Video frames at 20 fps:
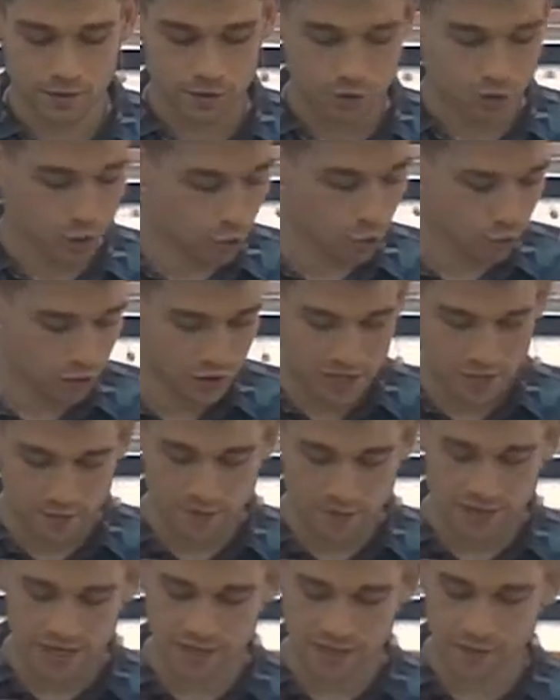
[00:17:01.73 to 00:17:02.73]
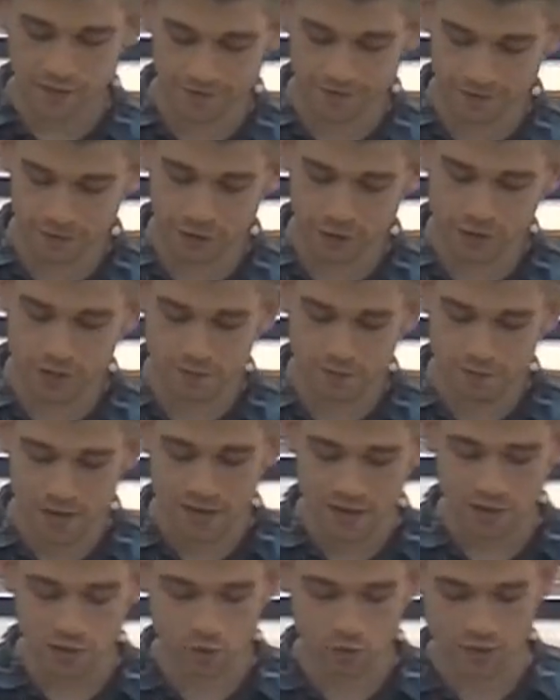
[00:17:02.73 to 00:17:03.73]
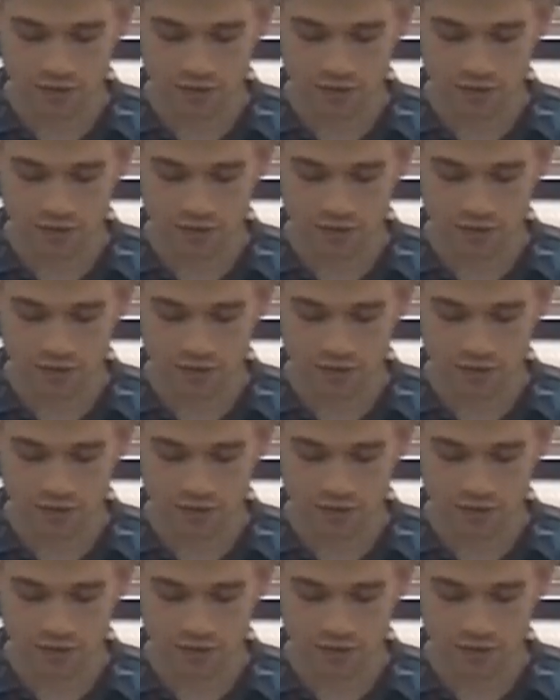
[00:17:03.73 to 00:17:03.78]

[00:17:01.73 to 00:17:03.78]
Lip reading: So James says the first and biggest